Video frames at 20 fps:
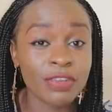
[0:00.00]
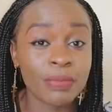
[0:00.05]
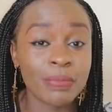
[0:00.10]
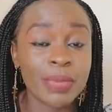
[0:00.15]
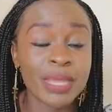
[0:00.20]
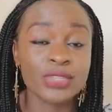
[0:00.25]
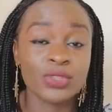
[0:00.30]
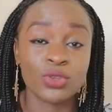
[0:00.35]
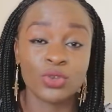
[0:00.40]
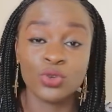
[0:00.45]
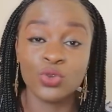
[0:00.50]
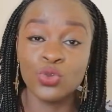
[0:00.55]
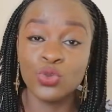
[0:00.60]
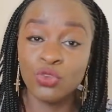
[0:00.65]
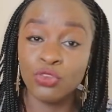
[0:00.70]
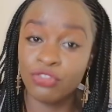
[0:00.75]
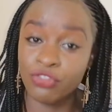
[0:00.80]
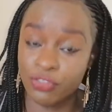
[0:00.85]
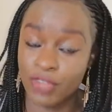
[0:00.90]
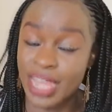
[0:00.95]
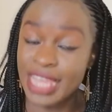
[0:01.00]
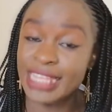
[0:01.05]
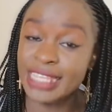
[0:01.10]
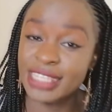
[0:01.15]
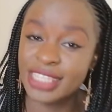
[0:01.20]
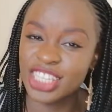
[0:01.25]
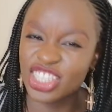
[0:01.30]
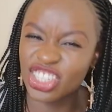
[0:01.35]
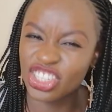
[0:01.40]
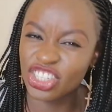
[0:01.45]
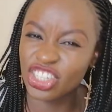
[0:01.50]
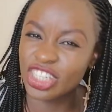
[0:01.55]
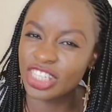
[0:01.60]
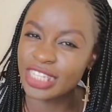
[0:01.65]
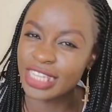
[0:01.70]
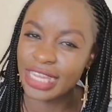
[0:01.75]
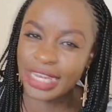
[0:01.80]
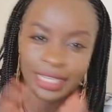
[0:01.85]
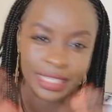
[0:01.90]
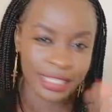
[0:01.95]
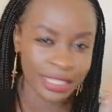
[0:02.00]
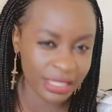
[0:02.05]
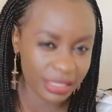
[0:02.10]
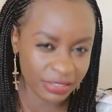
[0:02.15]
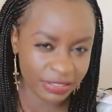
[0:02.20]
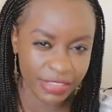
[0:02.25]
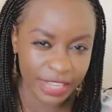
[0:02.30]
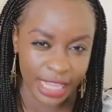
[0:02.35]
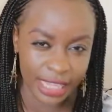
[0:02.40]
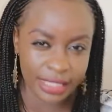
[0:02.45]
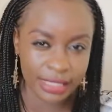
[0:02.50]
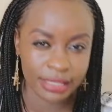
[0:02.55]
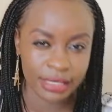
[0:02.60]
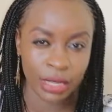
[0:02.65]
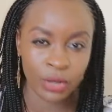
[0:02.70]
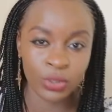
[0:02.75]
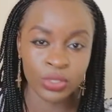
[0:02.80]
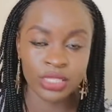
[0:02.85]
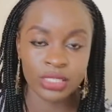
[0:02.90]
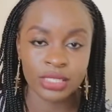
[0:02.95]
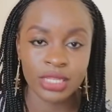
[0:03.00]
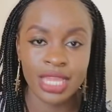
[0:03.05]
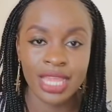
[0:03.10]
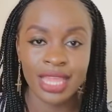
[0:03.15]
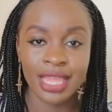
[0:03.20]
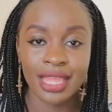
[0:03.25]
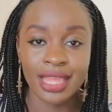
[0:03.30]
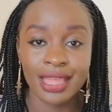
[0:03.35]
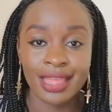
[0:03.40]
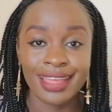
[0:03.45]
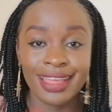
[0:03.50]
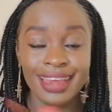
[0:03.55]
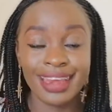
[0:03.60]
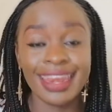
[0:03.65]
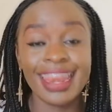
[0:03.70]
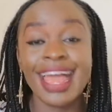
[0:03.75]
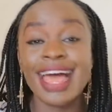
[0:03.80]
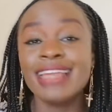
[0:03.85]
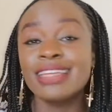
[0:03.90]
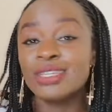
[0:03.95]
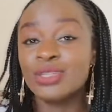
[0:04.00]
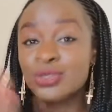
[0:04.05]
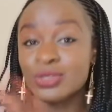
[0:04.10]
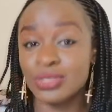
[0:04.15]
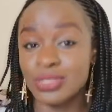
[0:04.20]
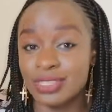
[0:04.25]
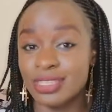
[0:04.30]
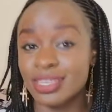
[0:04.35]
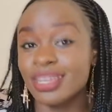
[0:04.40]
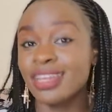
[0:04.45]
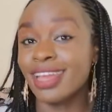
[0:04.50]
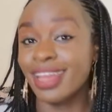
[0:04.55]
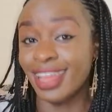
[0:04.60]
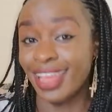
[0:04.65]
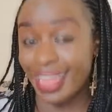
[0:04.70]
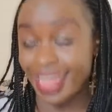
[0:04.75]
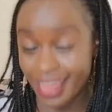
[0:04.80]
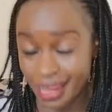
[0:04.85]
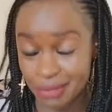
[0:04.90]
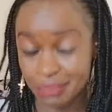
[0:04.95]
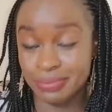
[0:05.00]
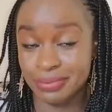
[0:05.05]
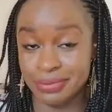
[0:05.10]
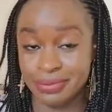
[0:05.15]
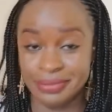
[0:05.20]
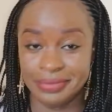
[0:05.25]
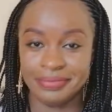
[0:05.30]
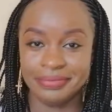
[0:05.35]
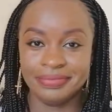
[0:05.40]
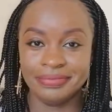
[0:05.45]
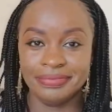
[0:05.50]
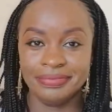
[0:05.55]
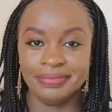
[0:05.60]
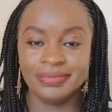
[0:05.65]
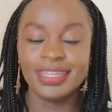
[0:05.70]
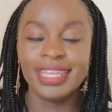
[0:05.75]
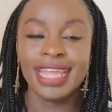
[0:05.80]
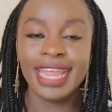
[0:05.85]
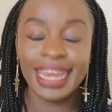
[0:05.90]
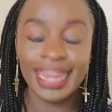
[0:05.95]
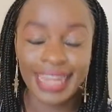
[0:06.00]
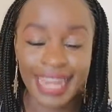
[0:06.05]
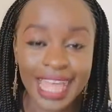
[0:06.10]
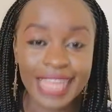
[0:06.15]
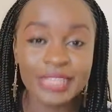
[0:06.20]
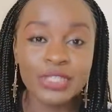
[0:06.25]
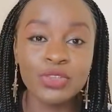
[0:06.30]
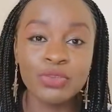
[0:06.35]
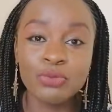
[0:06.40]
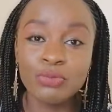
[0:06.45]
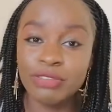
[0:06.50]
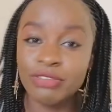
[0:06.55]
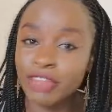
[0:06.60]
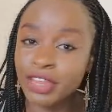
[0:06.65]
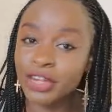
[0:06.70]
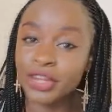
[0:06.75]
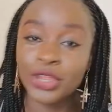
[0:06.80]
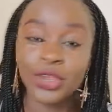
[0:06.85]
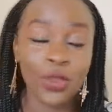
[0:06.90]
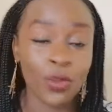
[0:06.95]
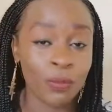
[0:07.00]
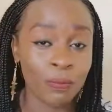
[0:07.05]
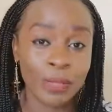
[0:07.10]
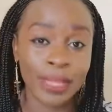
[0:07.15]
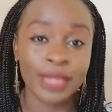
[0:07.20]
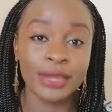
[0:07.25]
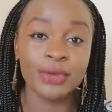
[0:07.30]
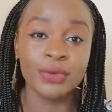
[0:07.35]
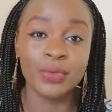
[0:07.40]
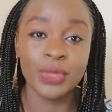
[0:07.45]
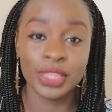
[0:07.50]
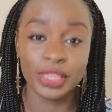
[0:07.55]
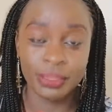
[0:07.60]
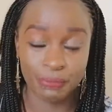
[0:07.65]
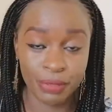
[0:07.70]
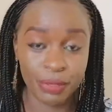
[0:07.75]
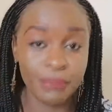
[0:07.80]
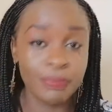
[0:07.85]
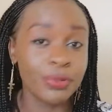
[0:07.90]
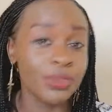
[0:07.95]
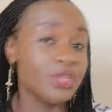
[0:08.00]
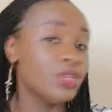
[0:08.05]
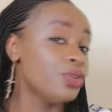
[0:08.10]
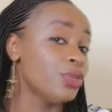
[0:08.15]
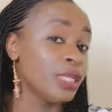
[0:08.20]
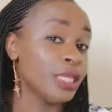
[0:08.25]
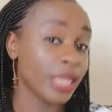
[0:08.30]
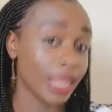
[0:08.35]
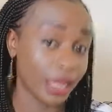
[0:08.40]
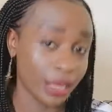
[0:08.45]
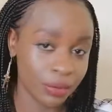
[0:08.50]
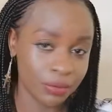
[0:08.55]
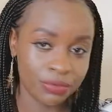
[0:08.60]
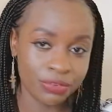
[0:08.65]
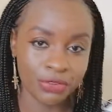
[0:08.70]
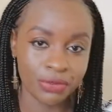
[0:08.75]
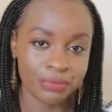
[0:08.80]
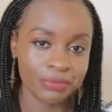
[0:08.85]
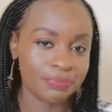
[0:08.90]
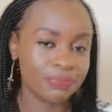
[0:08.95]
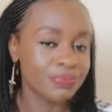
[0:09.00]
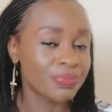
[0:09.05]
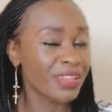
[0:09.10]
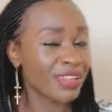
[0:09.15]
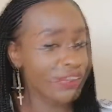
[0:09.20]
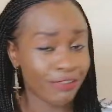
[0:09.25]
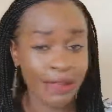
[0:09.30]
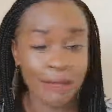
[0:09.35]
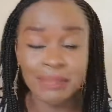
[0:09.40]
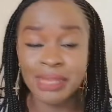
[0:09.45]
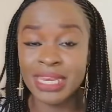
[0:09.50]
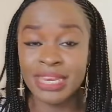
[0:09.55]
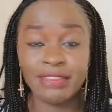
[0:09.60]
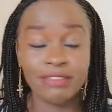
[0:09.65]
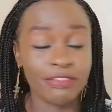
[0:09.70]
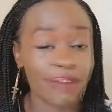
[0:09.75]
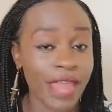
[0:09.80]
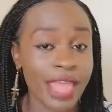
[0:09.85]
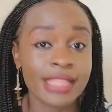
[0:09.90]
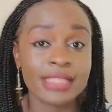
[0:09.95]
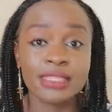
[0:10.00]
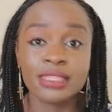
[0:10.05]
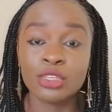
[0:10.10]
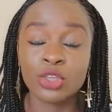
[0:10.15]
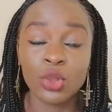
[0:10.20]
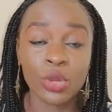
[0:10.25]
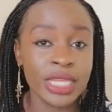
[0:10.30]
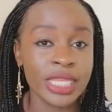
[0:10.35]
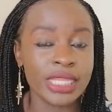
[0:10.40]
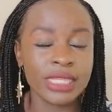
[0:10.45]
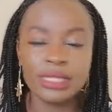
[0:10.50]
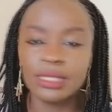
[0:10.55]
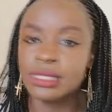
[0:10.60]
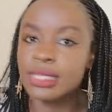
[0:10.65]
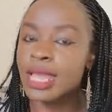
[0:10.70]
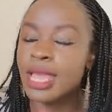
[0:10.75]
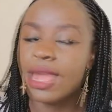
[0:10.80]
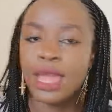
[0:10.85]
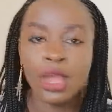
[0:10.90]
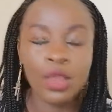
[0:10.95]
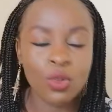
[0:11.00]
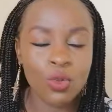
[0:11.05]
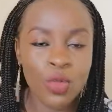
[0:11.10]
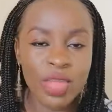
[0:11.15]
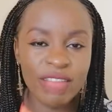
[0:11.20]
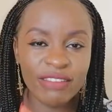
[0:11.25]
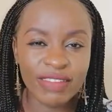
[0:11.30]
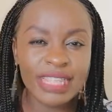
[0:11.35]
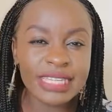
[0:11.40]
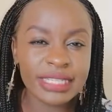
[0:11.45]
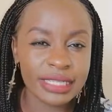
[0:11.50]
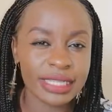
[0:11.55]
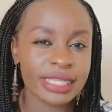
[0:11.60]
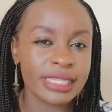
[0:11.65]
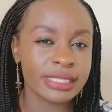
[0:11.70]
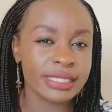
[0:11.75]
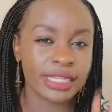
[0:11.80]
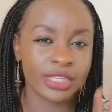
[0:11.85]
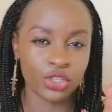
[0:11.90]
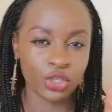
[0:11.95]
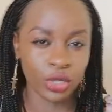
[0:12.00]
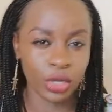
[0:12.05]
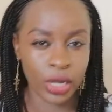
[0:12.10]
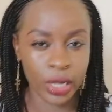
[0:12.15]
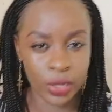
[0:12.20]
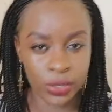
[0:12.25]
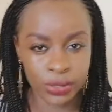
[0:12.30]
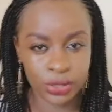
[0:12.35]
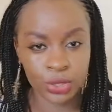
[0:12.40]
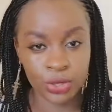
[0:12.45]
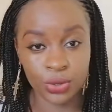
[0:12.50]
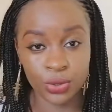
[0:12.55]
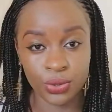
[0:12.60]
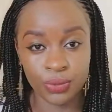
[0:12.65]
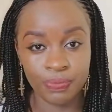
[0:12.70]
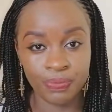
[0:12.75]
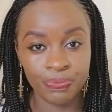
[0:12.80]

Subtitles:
a person who finds his shit and just figures it out, learn to seek help. Learn to be very open with the people you need help from. Family, friends, colleagues, whoever it is that you're close to.